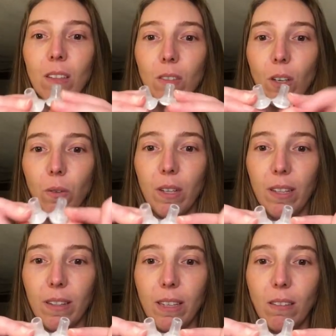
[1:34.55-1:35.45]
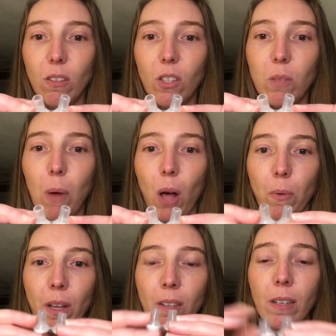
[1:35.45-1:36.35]
So this is the small
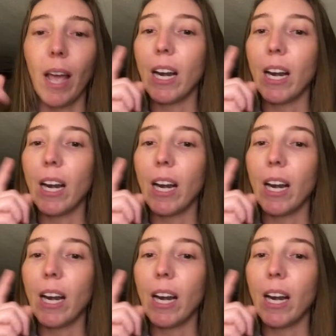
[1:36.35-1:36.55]
one,